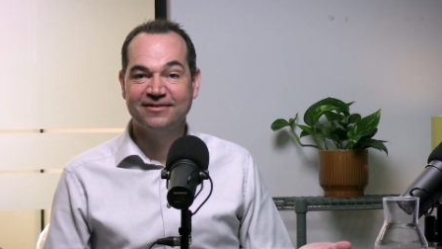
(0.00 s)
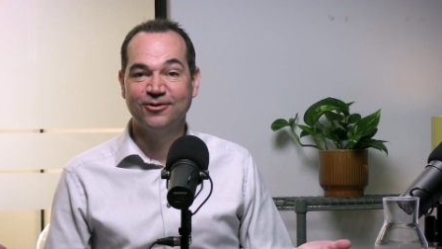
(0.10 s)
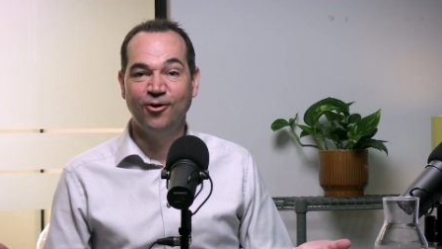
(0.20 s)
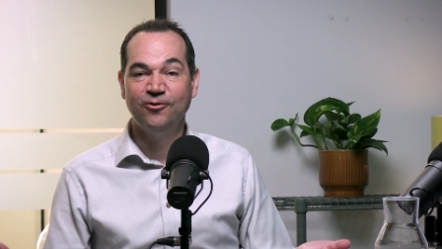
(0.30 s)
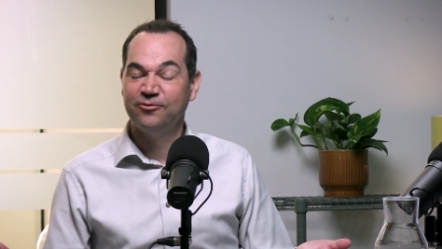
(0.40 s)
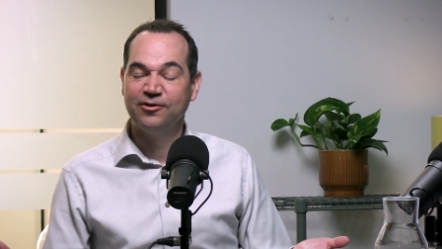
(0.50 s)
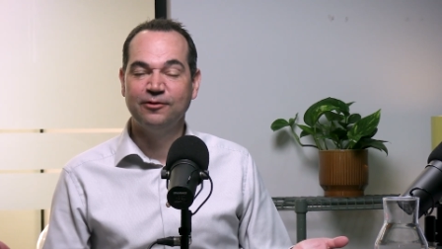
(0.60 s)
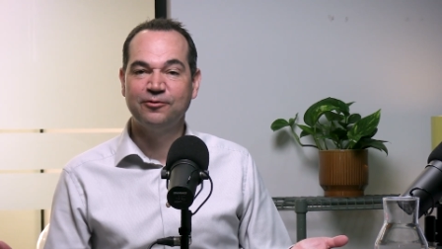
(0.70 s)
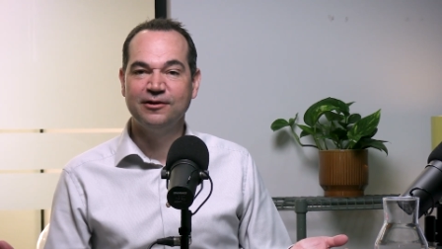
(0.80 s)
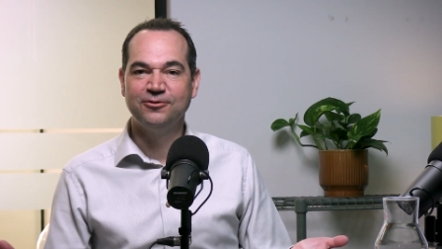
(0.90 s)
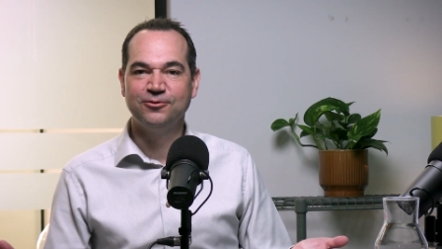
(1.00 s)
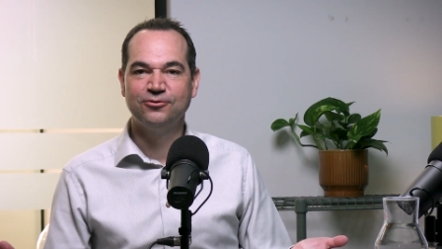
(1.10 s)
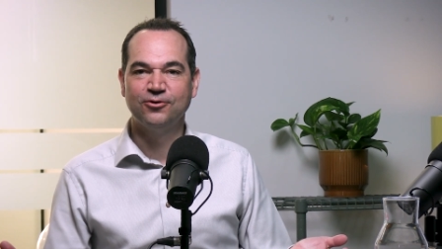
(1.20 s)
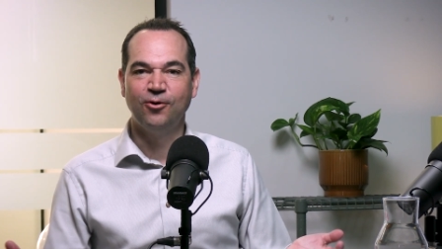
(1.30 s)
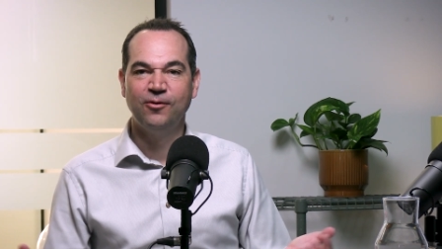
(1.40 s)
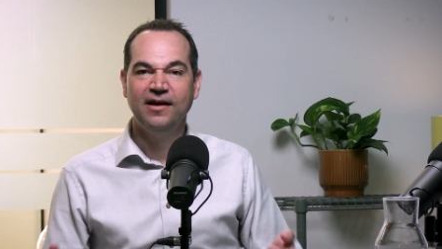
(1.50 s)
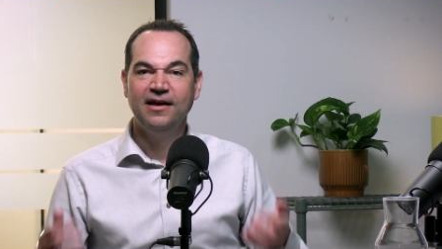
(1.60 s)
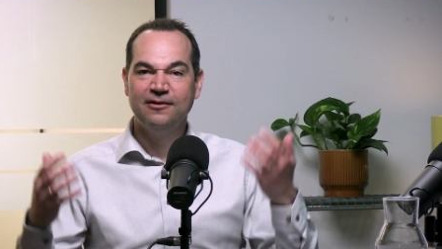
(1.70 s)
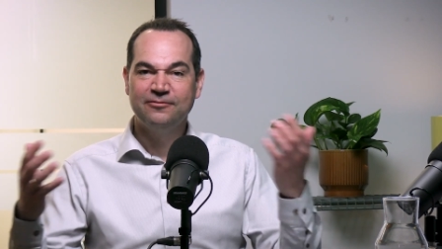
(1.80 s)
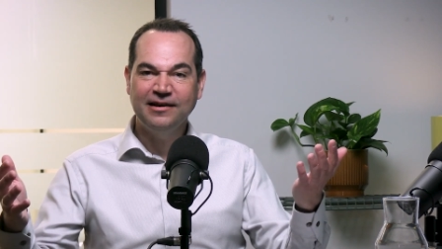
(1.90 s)
So feel free to do so.
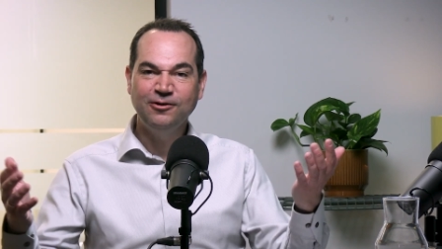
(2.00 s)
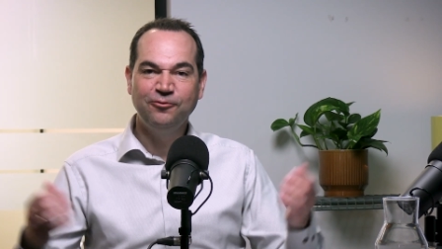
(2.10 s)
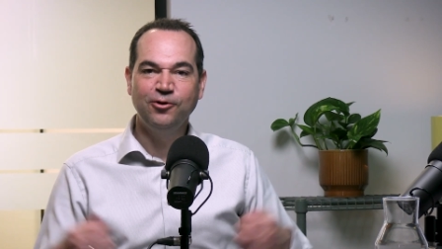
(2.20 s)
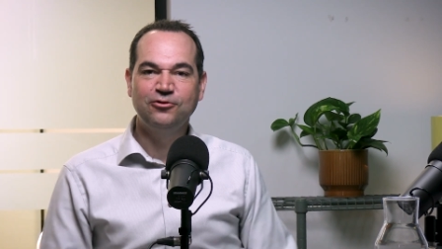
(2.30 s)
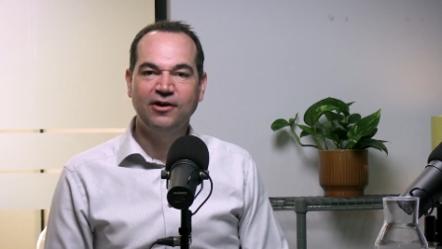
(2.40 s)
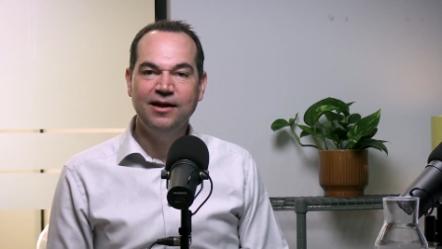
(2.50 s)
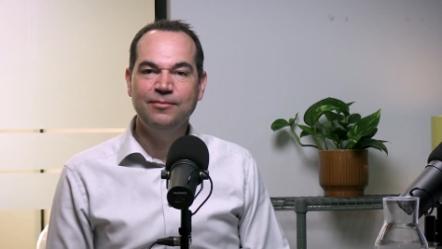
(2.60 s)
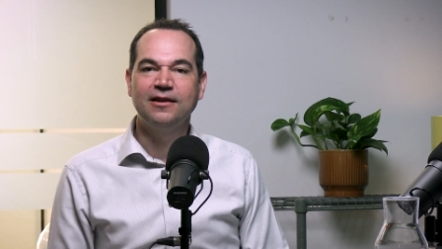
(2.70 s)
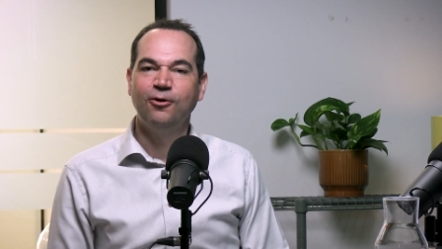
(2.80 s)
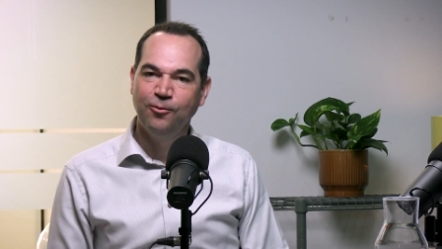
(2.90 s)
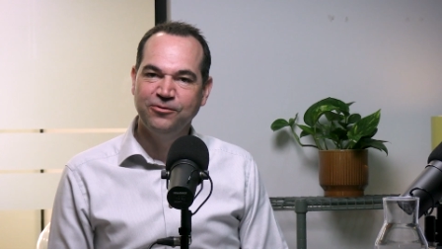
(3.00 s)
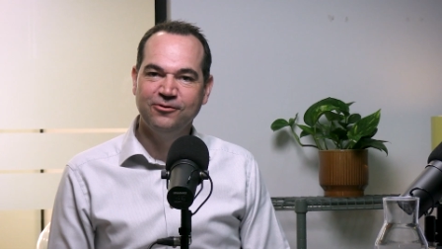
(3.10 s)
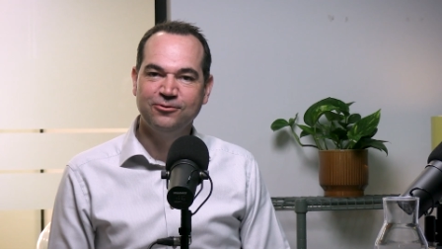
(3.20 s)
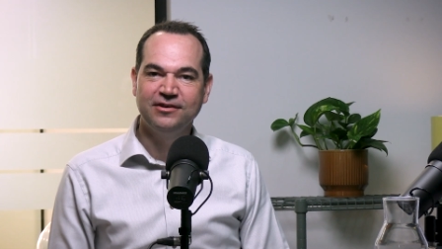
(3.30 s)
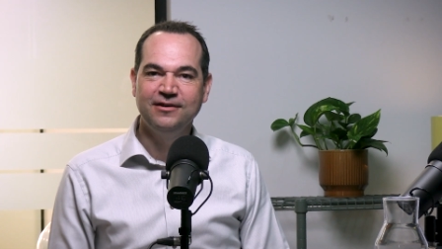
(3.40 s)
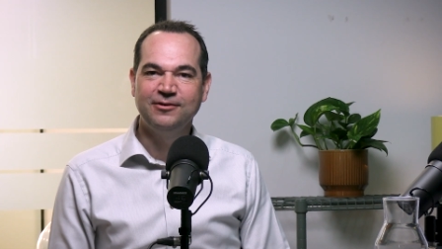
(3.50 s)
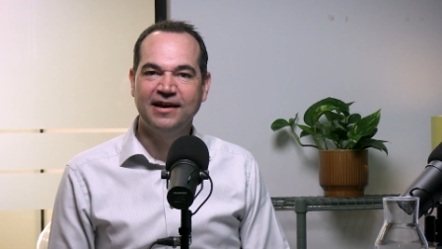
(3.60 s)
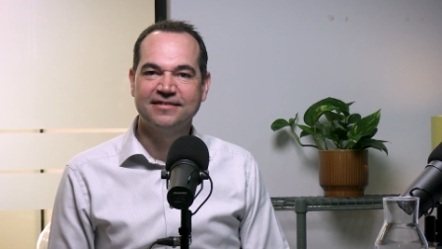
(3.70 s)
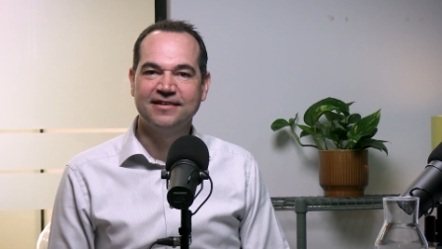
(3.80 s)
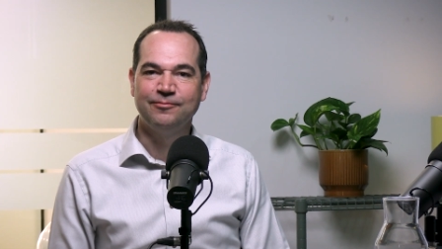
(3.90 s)
Thank you for your time and hope to see you
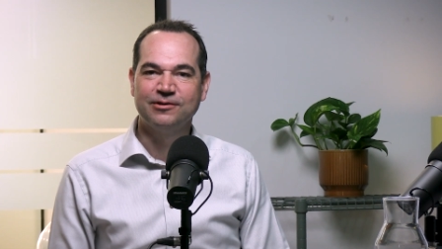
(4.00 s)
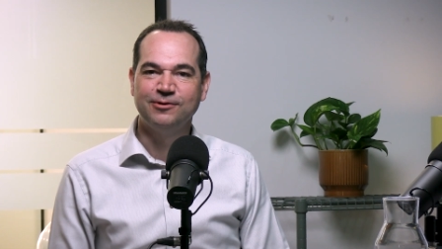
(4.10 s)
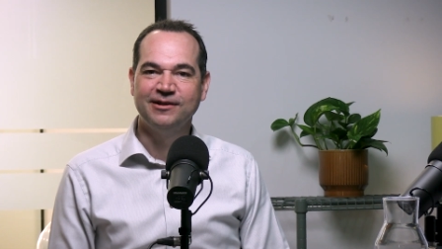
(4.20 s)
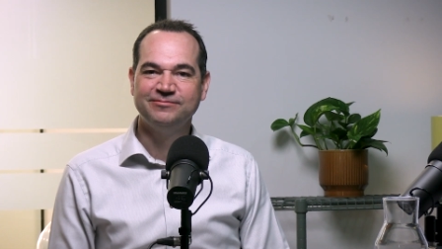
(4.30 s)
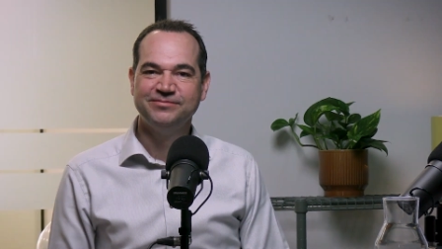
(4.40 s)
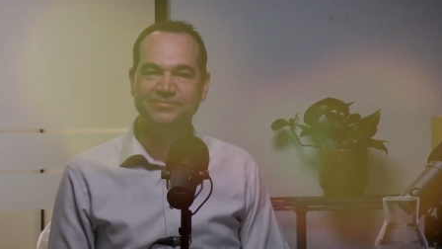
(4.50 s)
next time as well.